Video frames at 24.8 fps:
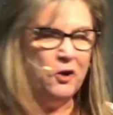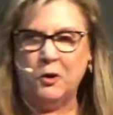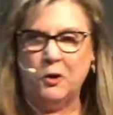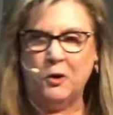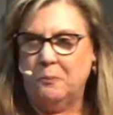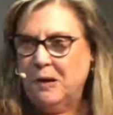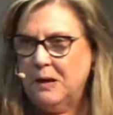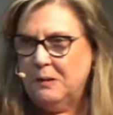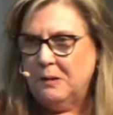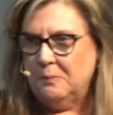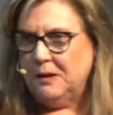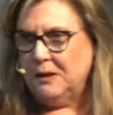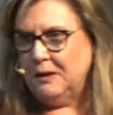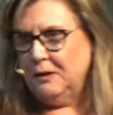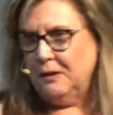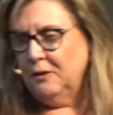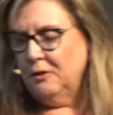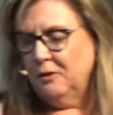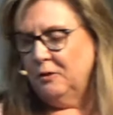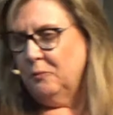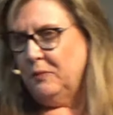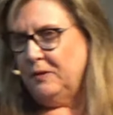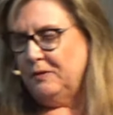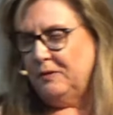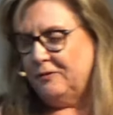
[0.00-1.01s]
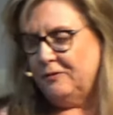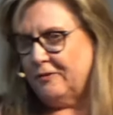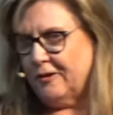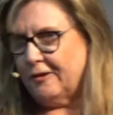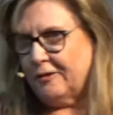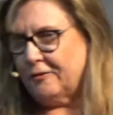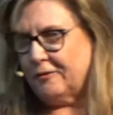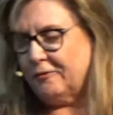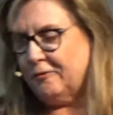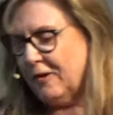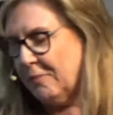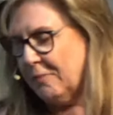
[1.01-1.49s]
know, maybe we
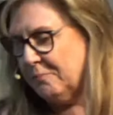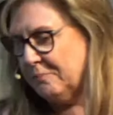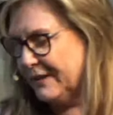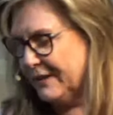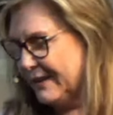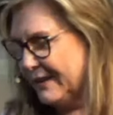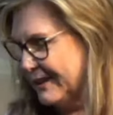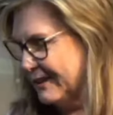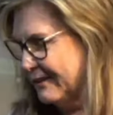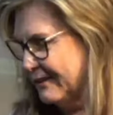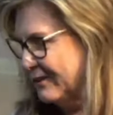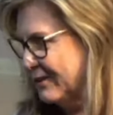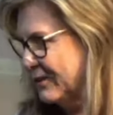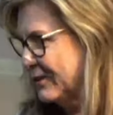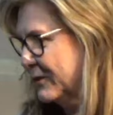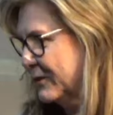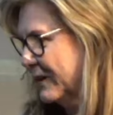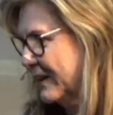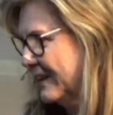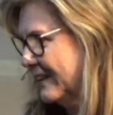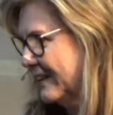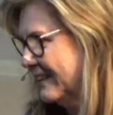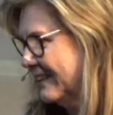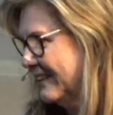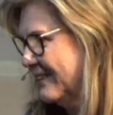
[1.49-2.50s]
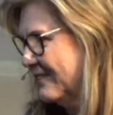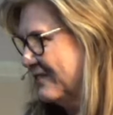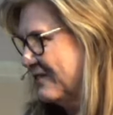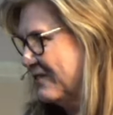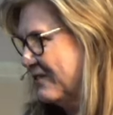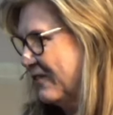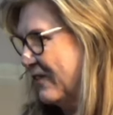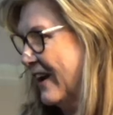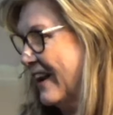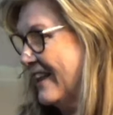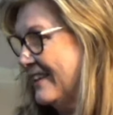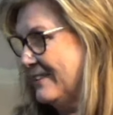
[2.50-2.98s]
start grumbling to a
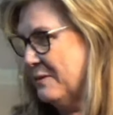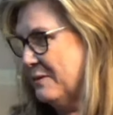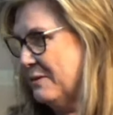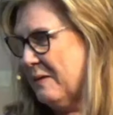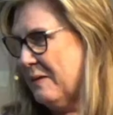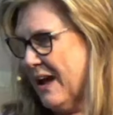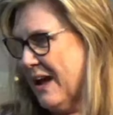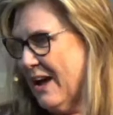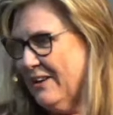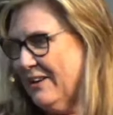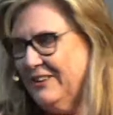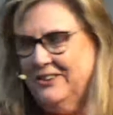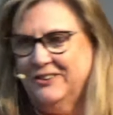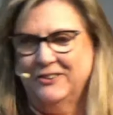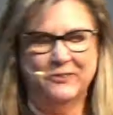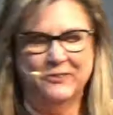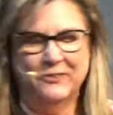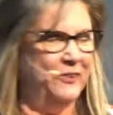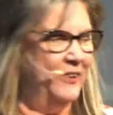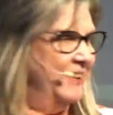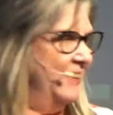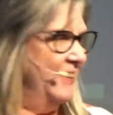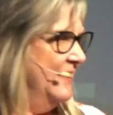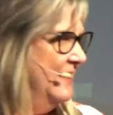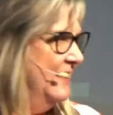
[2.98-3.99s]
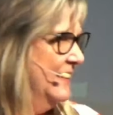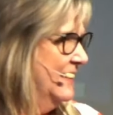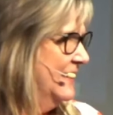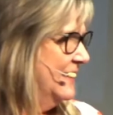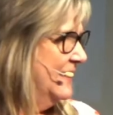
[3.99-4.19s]
friend about it or